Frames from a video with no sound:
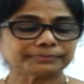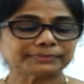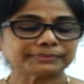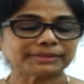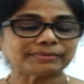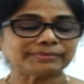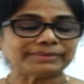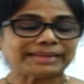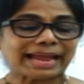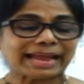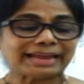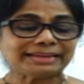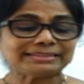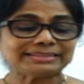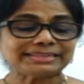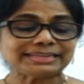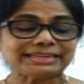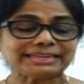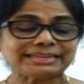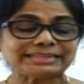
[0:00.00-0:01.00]
Now,
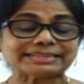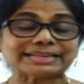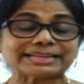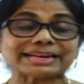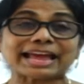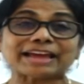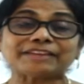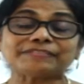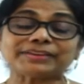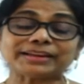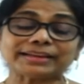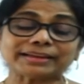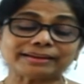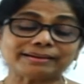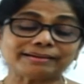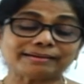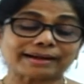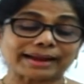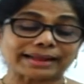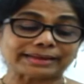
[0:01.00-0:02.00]
Dassie is an
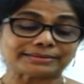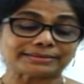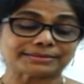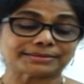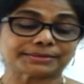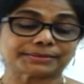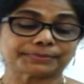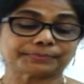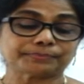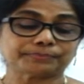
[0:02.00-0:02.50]
African rat.